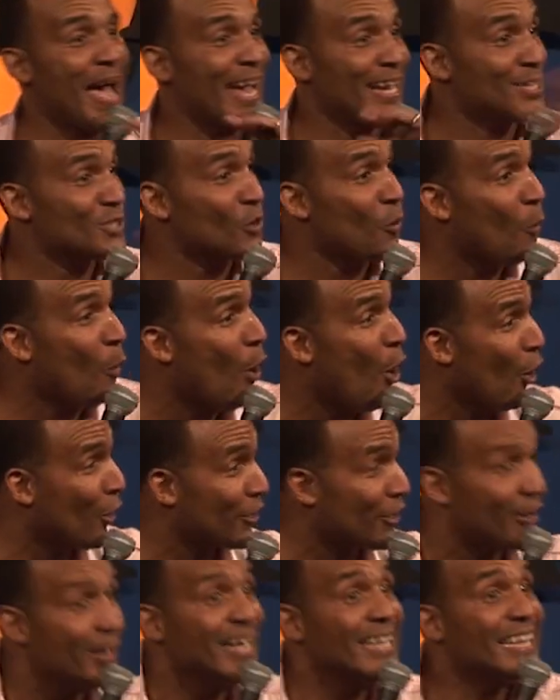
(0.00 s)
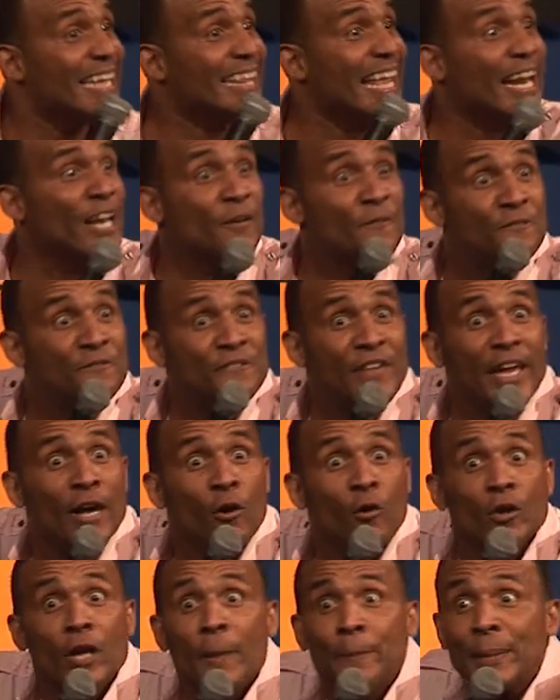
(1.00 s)
baggies of water that they done
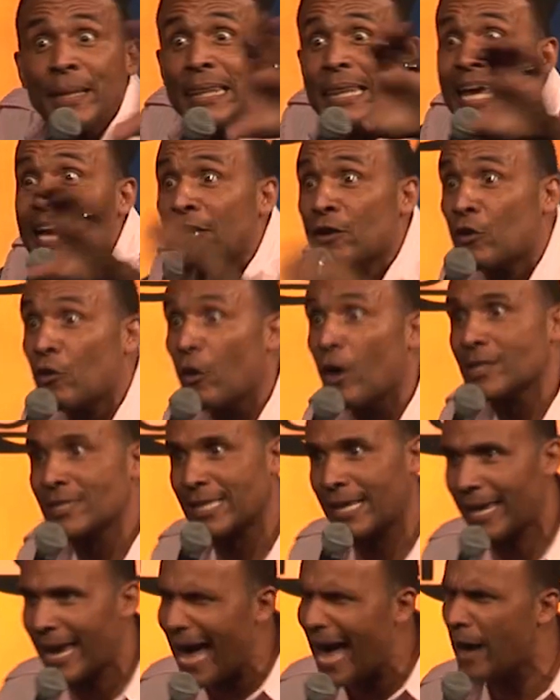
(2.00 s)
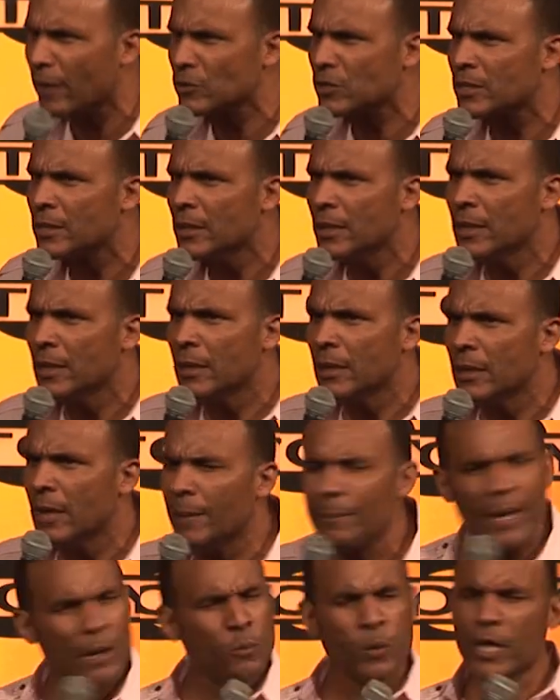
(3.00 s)
filled up and laid across the couch.
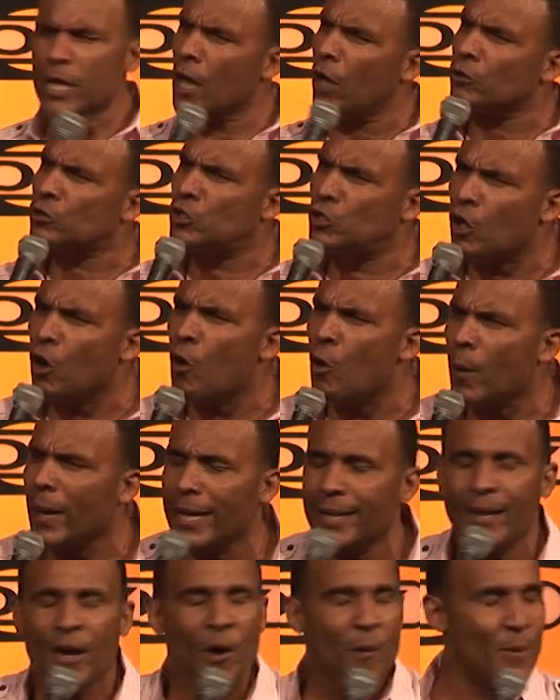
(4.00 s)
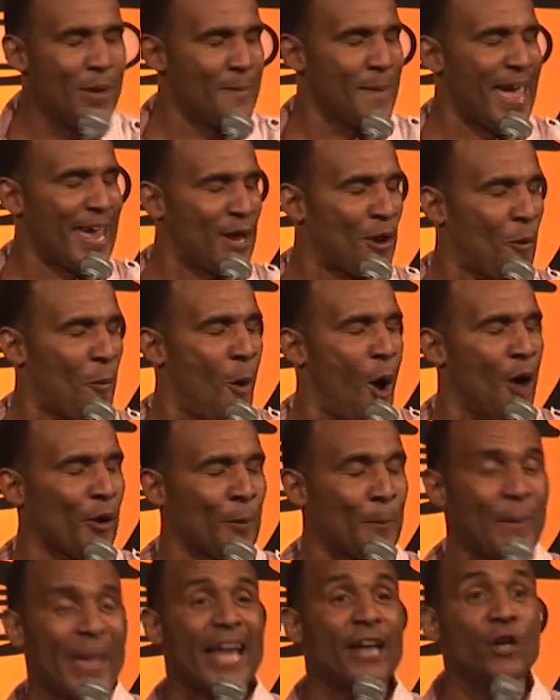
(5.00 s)
I'm like, what are y'all doing? We making a
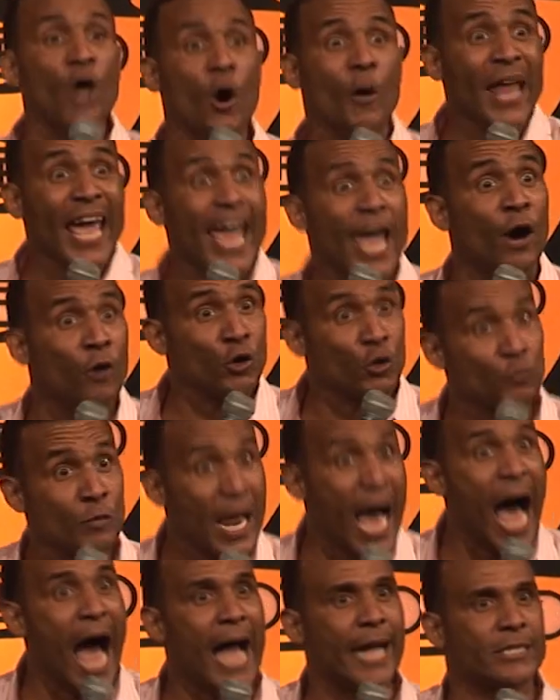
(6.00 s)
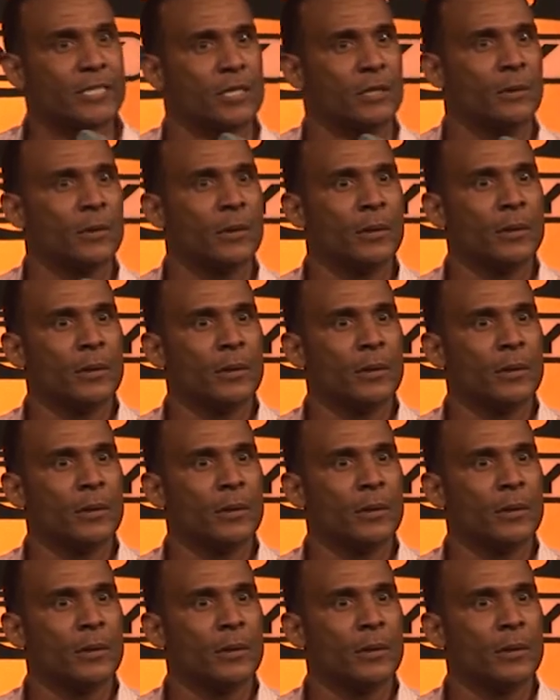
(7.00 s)
water bed. No, the hell you not.